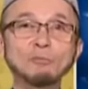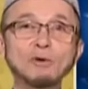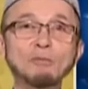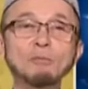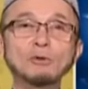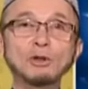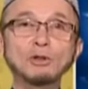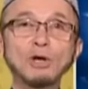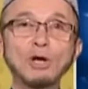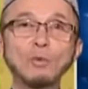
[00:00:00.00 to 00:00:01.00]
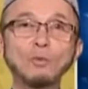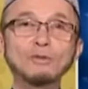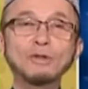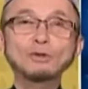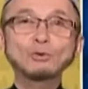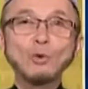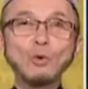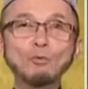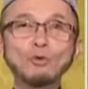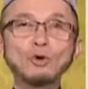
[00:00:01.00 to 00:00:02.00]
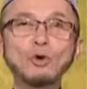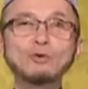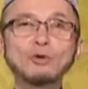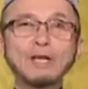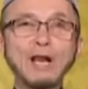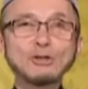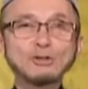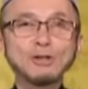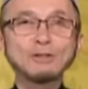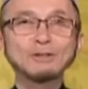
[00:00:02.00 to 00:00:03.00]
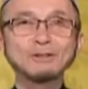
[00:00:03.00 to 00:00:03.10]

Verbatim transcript: remembered Allah with the group, with the congregation,